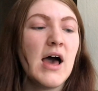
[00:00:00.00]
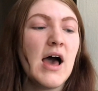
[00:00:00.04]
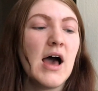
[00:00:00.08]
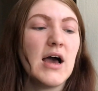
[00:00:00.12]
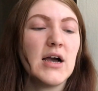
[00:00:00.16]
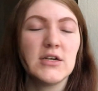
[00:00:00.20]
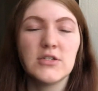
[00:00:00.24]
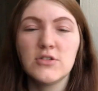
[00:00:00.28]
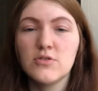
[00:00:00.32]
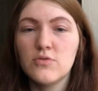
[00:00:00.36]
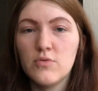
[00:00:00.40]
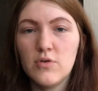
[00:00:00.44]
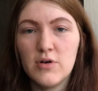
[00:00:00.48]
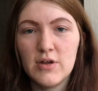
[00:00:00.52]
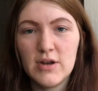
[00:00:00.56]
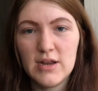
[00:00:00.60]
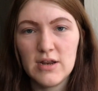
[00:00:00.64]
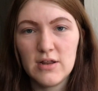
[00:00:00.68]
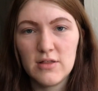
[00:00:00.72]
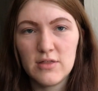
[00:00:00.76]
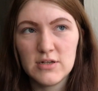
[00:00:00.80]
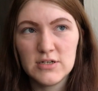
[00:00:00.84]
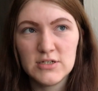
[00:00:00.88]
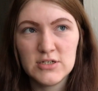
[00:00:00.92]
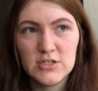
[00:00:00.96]
I don't want
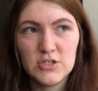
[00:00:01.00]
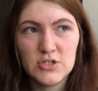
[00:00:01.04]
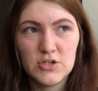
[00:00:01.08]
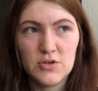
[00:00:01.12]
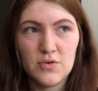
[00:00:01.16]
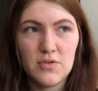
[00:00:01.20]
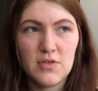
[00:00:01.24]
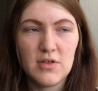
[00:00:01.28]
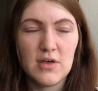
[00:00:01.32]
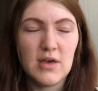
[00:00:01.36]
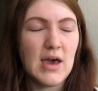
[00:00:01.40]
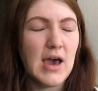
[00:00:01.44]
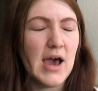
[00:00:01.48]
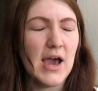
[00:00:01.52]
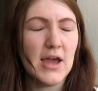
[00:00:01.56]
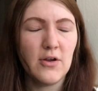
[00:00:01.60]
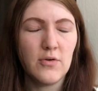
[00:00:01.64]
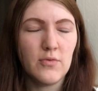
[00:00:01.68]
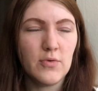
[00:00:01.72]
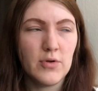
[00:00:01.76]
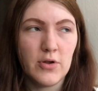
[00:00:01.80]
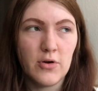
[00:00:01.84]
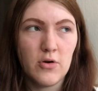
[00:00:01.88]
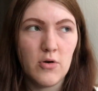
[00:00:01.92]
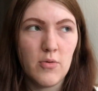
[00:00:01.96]
anything to do with it. I don't
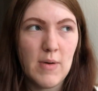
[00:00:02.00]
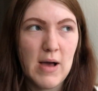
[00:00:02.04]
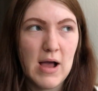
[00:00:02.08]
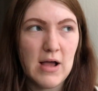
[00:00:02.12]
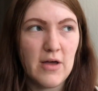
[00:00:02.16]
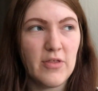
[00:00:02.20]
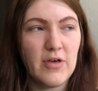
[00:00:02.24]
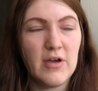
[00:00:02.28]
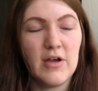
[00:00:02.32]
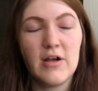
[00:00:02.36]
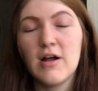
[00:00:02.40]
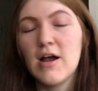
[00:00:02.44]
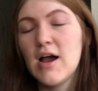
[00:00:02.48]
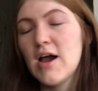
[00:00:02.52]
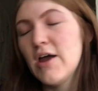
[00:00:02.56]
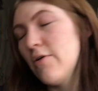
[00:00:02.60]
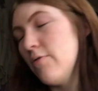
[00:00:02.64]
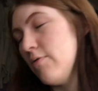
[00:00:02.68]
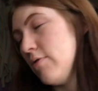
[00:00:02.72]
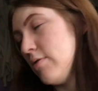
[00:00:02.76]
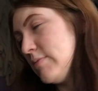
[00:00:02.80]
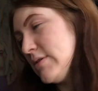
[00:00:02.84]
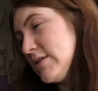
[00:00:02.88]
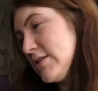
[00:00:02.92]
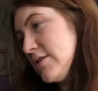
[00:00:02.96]
want to go back there. I don't
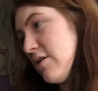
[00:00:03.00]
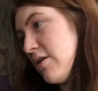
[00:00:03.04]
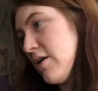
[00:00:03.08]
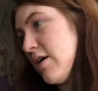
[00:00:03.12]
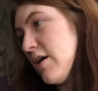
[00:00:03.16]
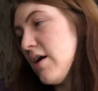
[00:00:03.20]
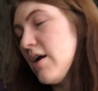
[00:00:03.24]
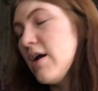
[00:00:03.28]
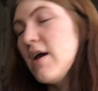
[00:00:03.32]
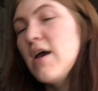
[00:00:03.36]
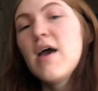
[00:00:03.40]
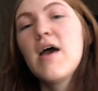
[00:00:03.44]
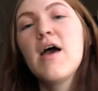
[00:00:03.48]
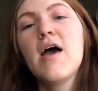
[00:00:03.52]
want to be stuck here.